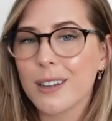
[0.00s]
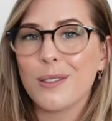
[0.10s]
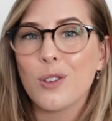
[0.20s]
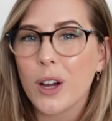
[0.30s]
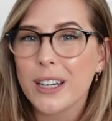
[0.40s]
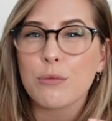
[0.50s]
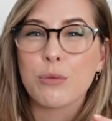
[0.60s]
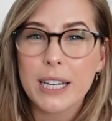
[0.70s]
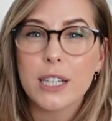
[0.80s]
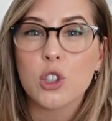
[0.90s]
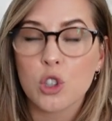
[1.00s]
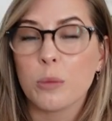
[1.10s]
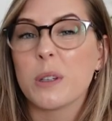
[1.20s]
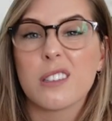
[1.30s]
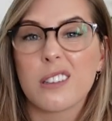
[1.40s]
If you've got any really
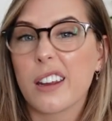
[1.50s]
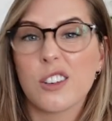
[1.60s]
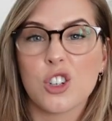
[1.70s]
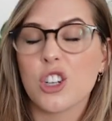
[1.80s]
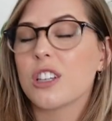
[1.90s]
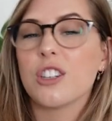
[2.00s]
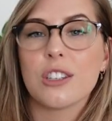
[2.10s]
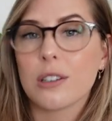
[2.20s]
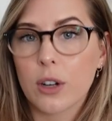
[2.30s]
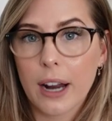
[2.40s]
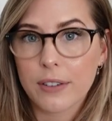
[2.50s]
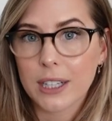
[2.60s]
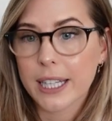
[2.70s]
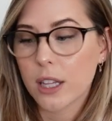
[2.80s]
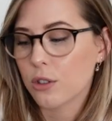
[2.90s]
stubborn stains, you're still gonna have to
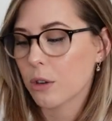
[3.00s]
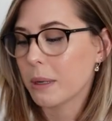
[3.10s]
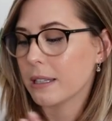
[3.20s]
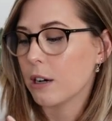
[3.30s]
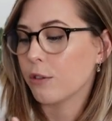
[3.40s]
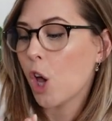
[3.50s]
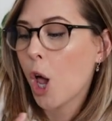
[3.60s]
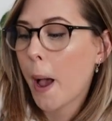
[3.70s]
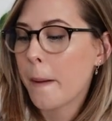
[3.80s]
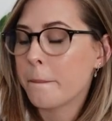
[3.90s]
clean those up yourself.